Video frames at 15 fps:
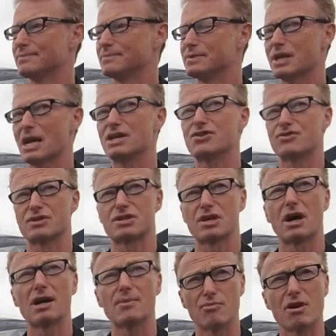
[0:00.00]
dangerous
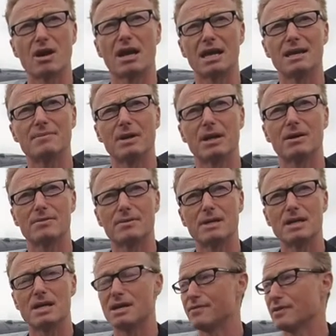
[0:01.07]
time, really. You
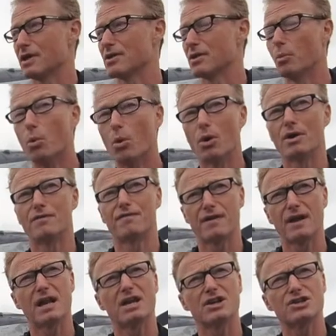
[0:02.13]
know, even though the war had
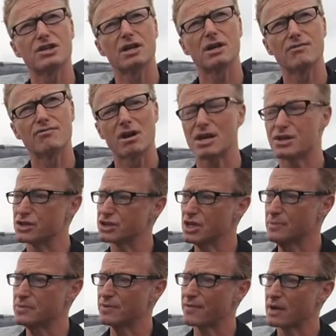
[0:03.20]
finished, you know,
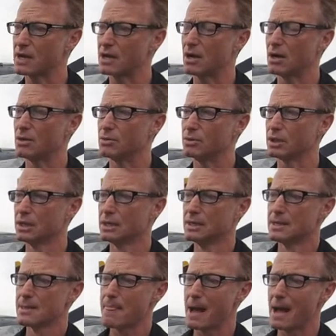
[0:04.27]
relationships were very cold.
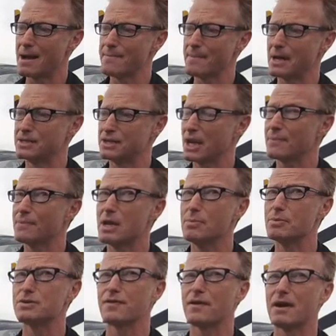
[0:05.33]
And yeah, he
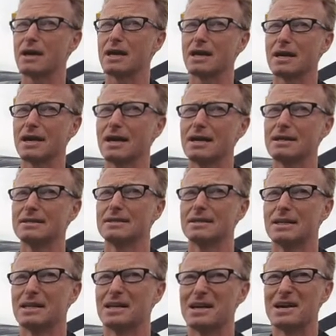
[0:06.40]
was flying
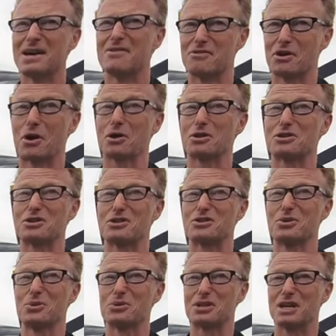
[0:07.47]
reconnaissance
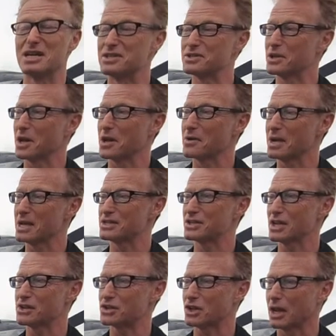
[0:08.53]
sorties, you know,
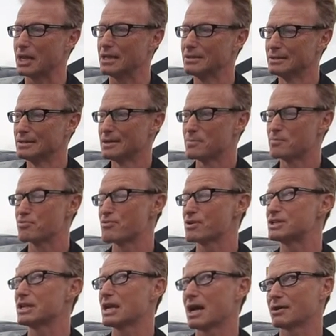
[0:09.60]
essentially
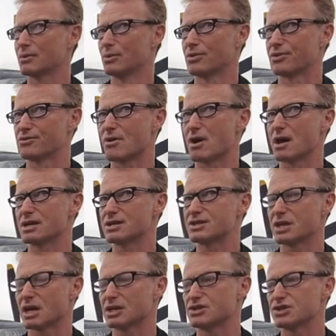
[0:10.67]
pretty
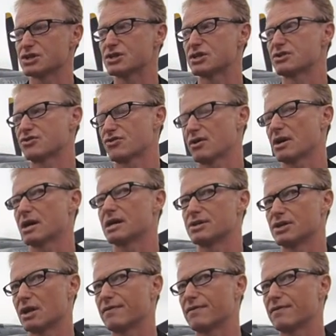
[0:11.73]
unauthorised, and just to try and, you know,